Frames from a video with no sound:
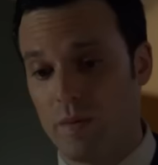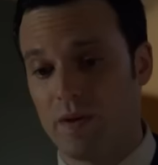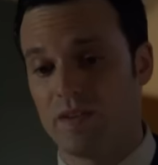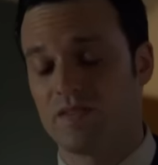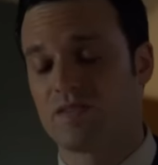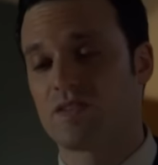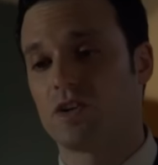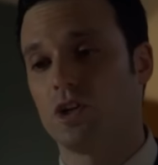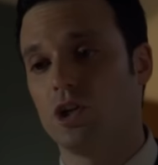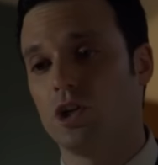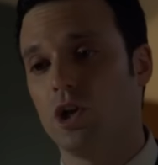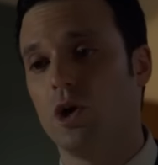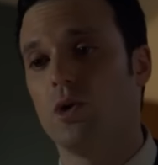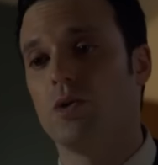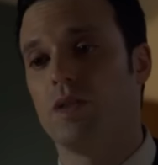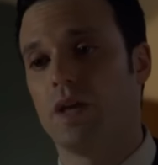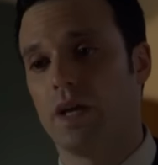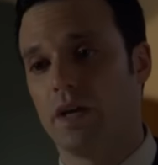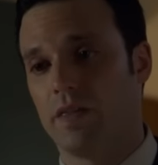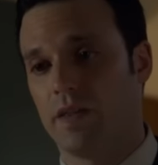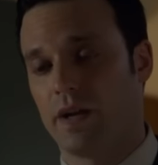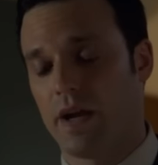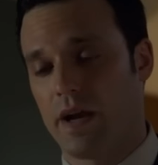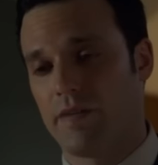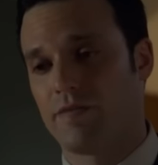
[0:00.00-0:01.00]
women's clothing
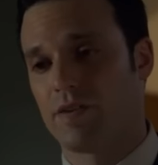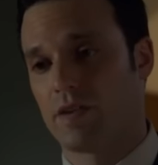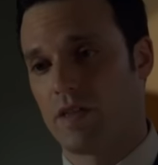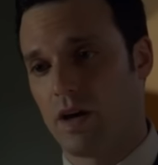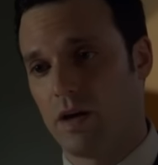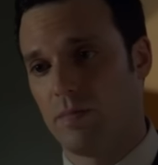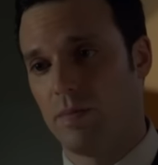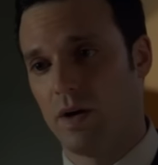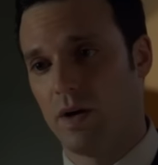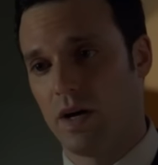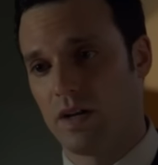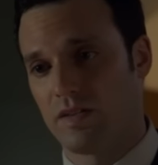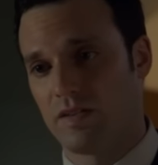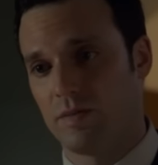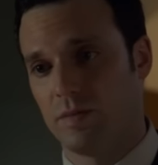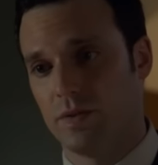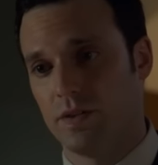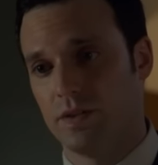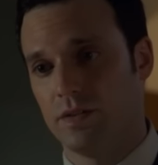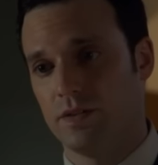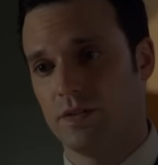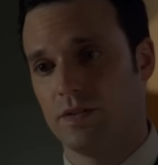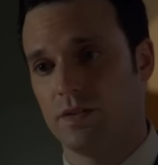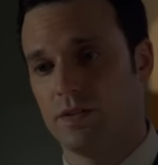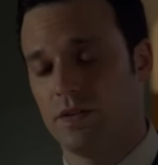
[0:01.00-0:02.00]
than I ever thought
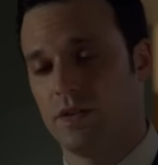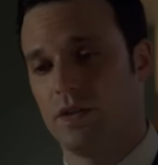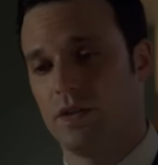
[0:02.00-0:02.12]
possible.